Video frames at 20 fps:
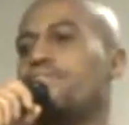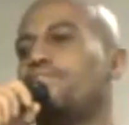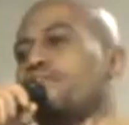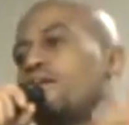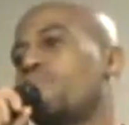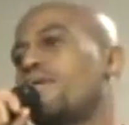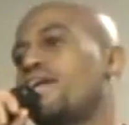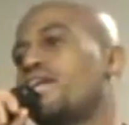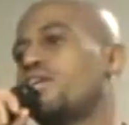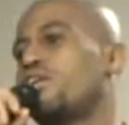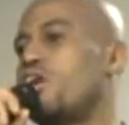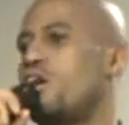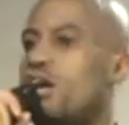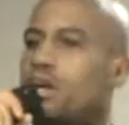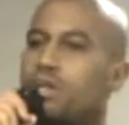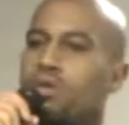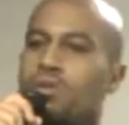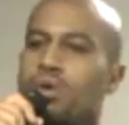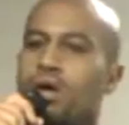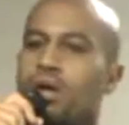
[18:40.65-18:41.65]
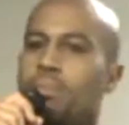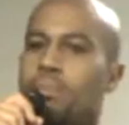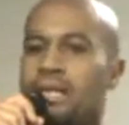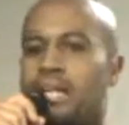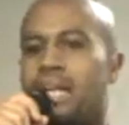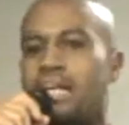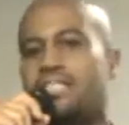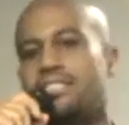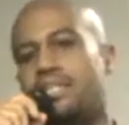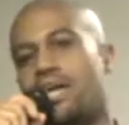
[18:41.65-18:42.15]
if somebody call you up
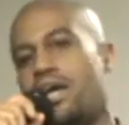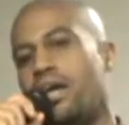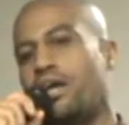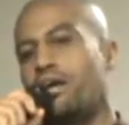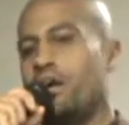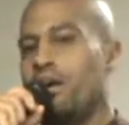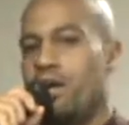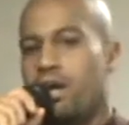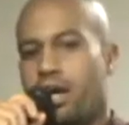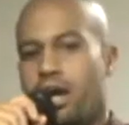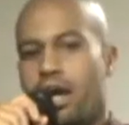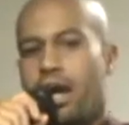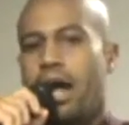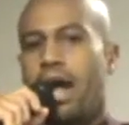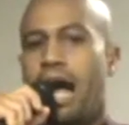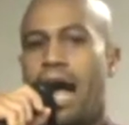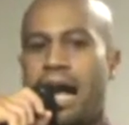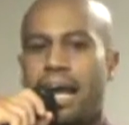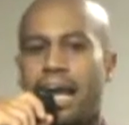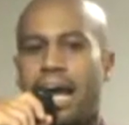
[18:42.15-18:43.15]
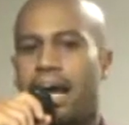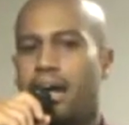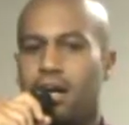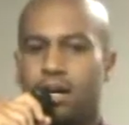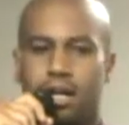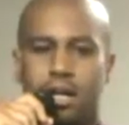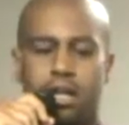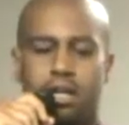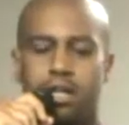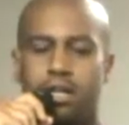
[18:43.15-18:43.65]
and they say, I got
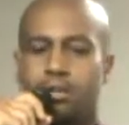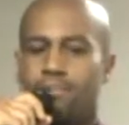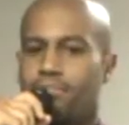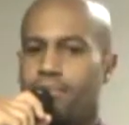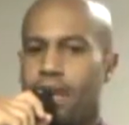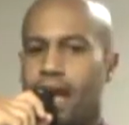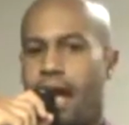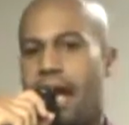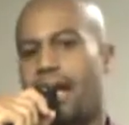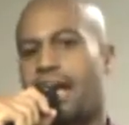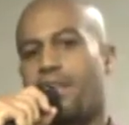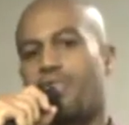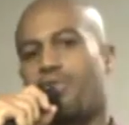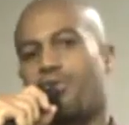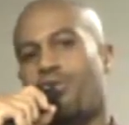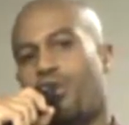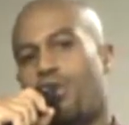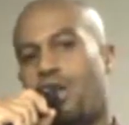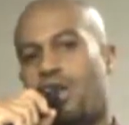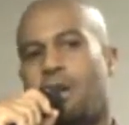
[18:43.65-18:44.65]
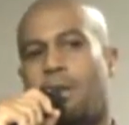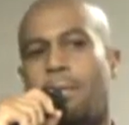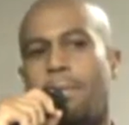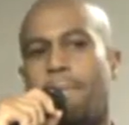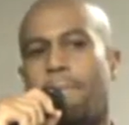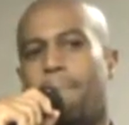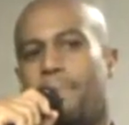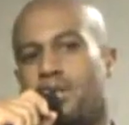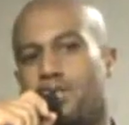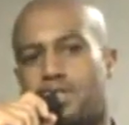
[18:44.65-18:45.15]
uh I got
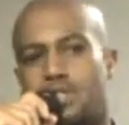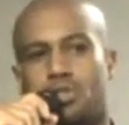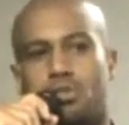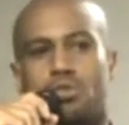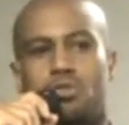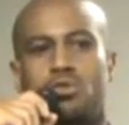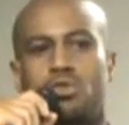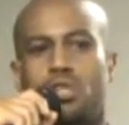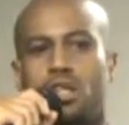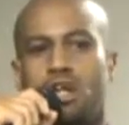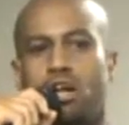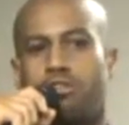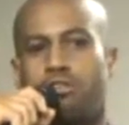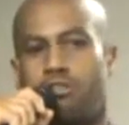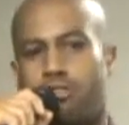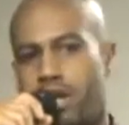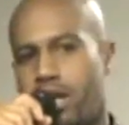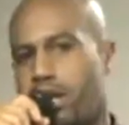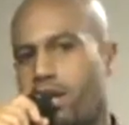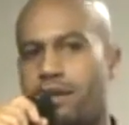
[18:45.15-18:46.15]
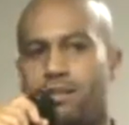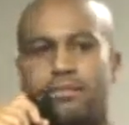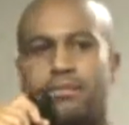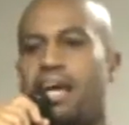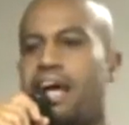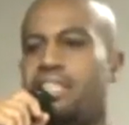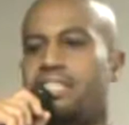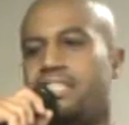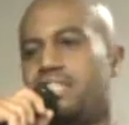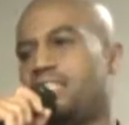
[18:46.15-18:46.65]
three bushels of greens.
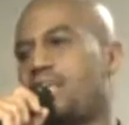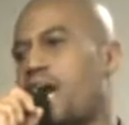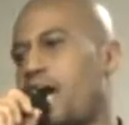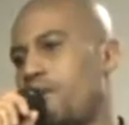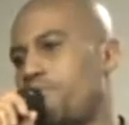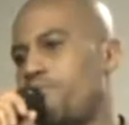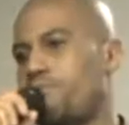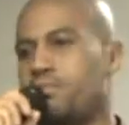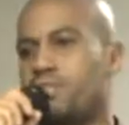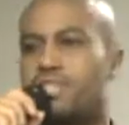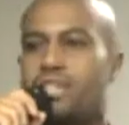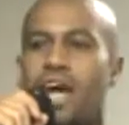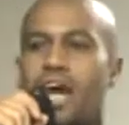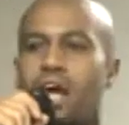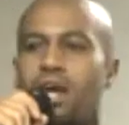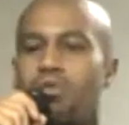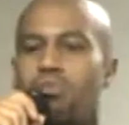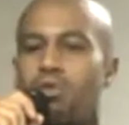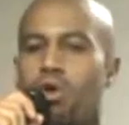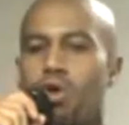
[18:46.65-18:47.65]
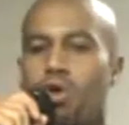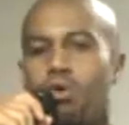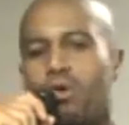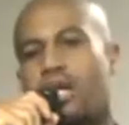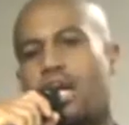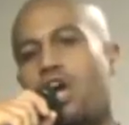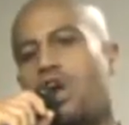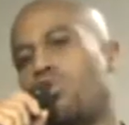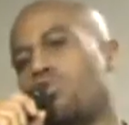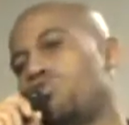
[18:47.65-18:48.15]
I just got them from the side of the road.
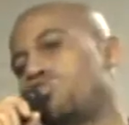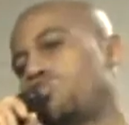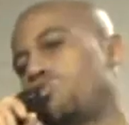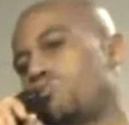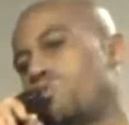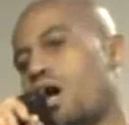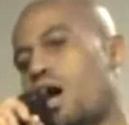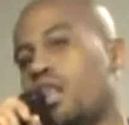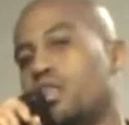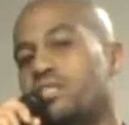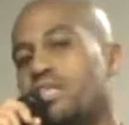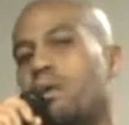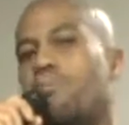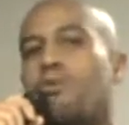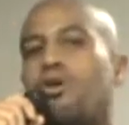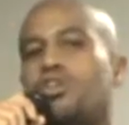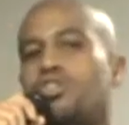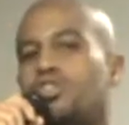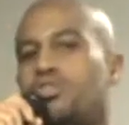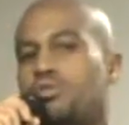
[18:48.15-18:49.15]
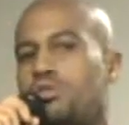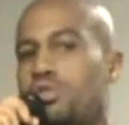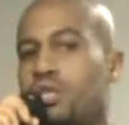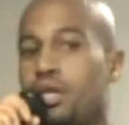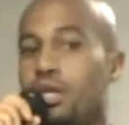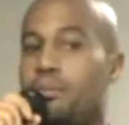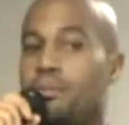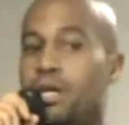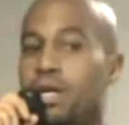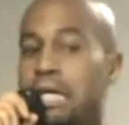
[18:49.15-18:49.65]
They're only two dollars. I bought you
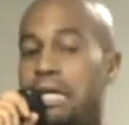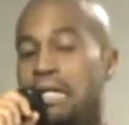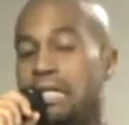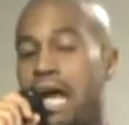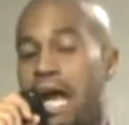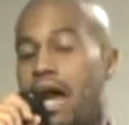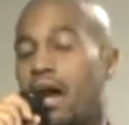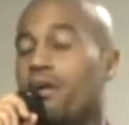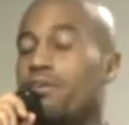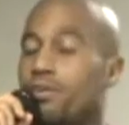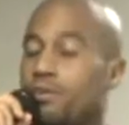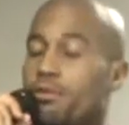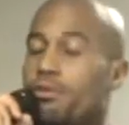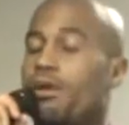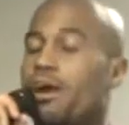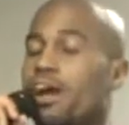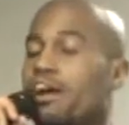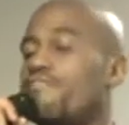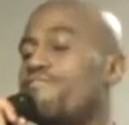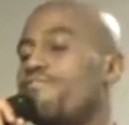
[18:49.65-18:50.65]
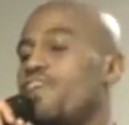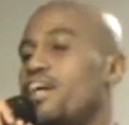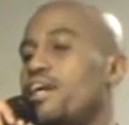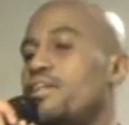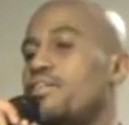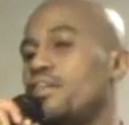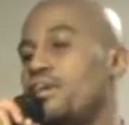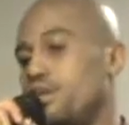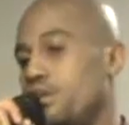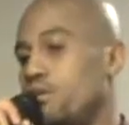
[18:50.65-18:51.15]
some. Now you gonna have
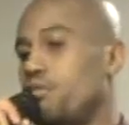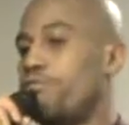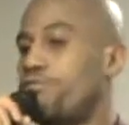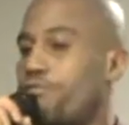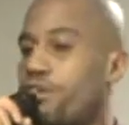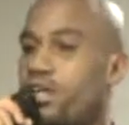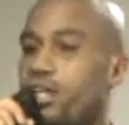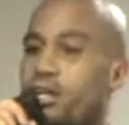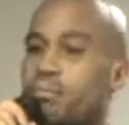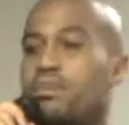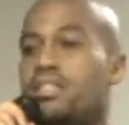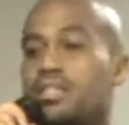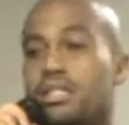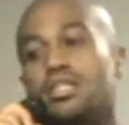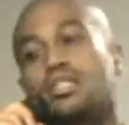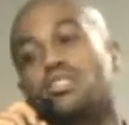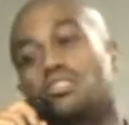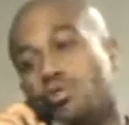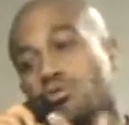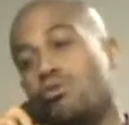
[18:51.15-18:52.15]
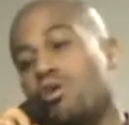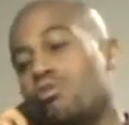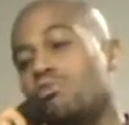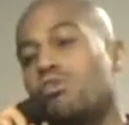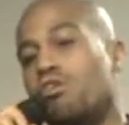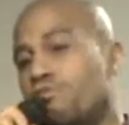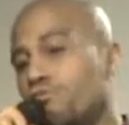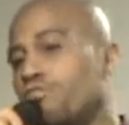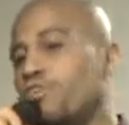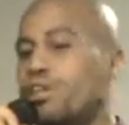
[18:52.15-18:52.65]
faith in your friend because you know
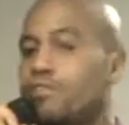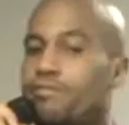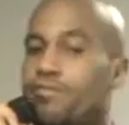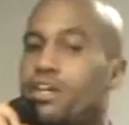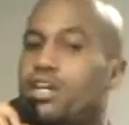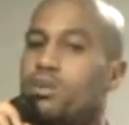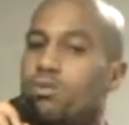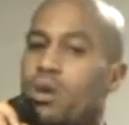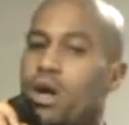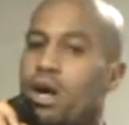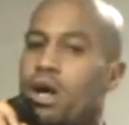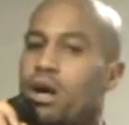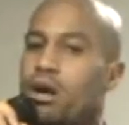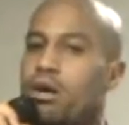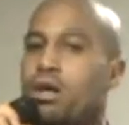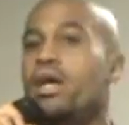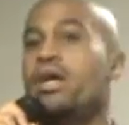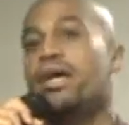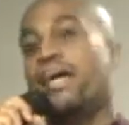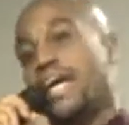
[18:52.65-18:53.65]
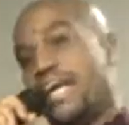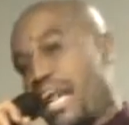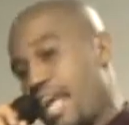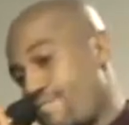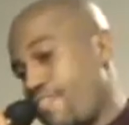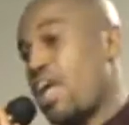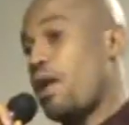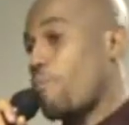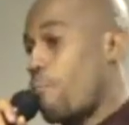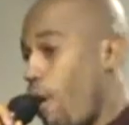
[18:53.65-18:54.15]
your friend very well, and
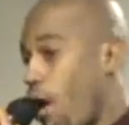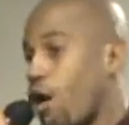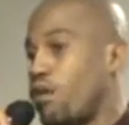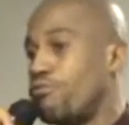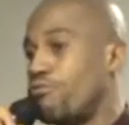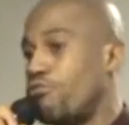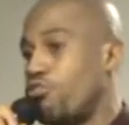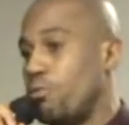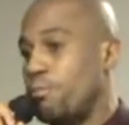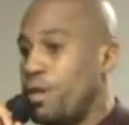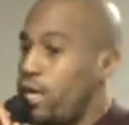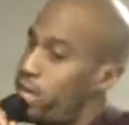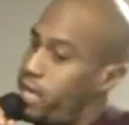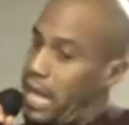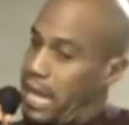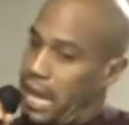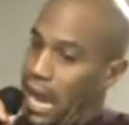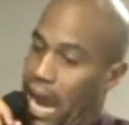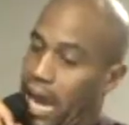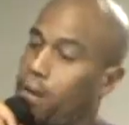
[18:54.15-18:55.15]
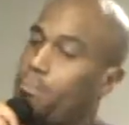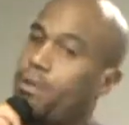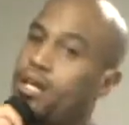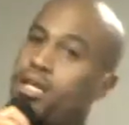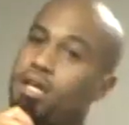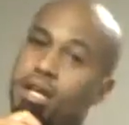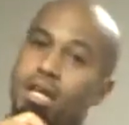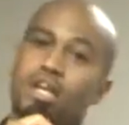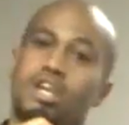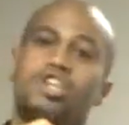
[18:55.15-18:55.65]
if they brought them for me, they gotta be
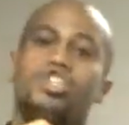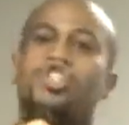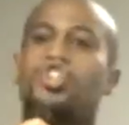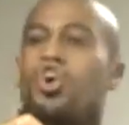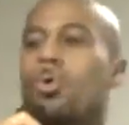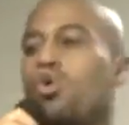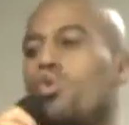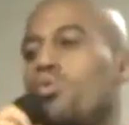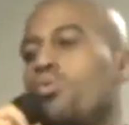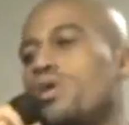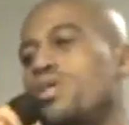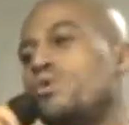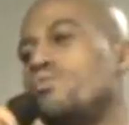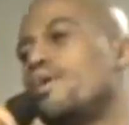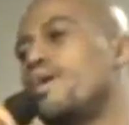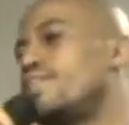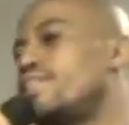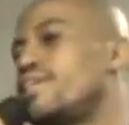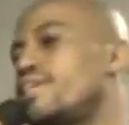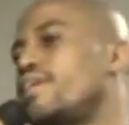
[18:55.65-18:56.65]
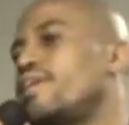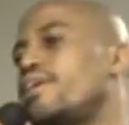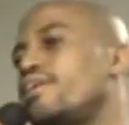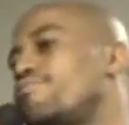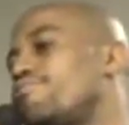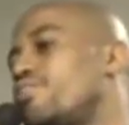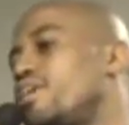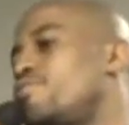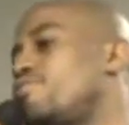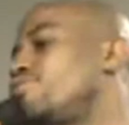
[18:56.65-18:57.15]
good. So when you got that kind
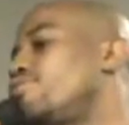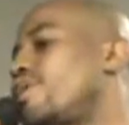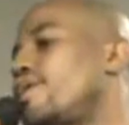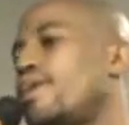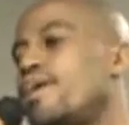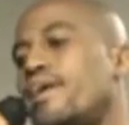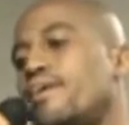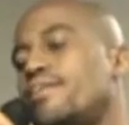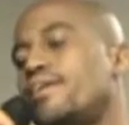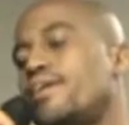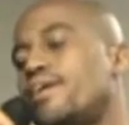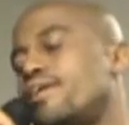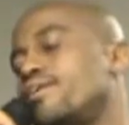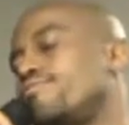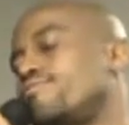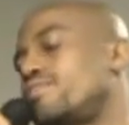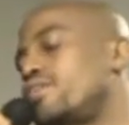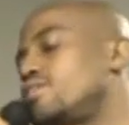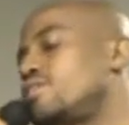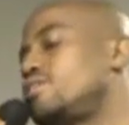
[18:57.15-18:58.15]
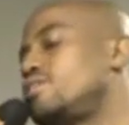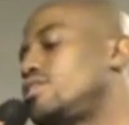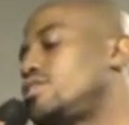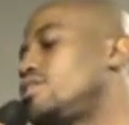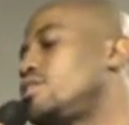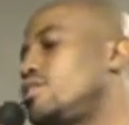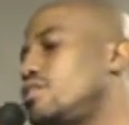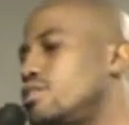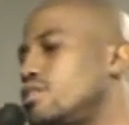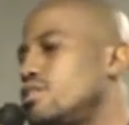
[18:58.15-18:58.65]
of faith, you gotta have that kind of faith in
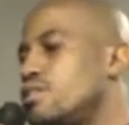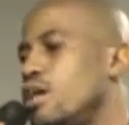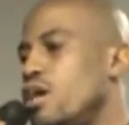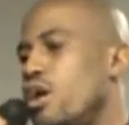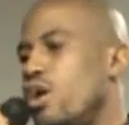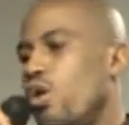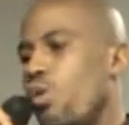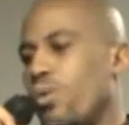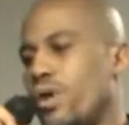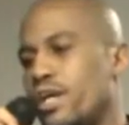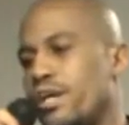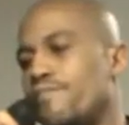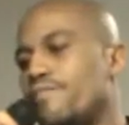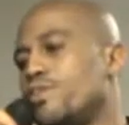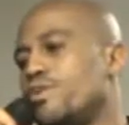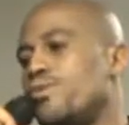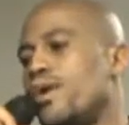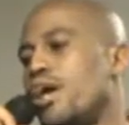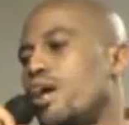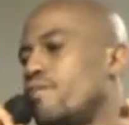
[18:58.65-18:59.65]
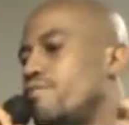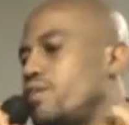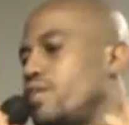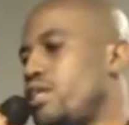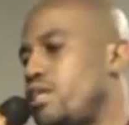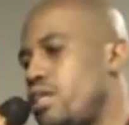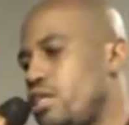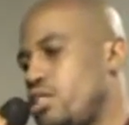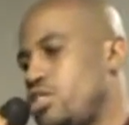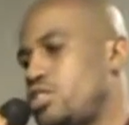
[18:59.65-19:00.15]
Jesus. Amen. Whenever you have an
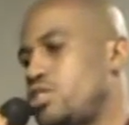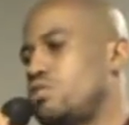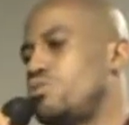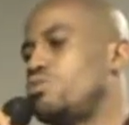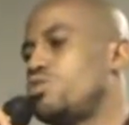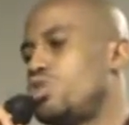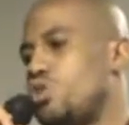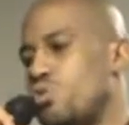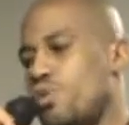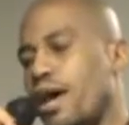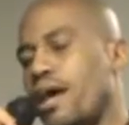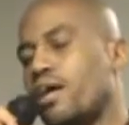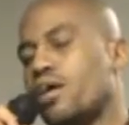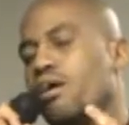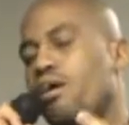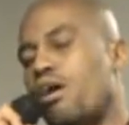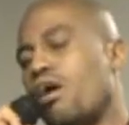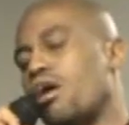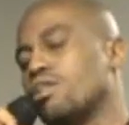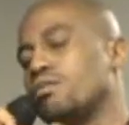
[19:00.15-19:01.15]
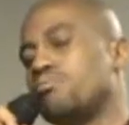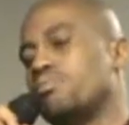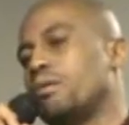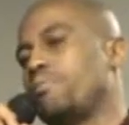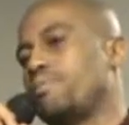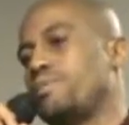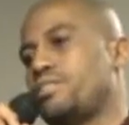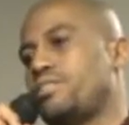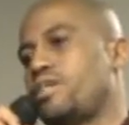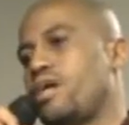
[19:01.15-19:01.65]
issue, Amen. you gotta call them
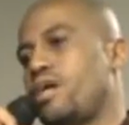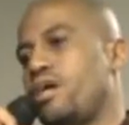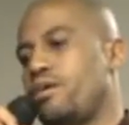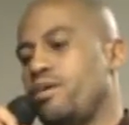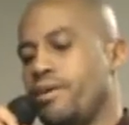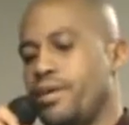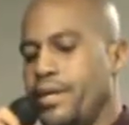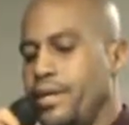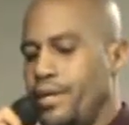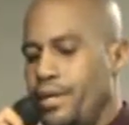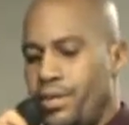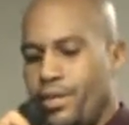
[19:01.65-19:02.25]
up and say,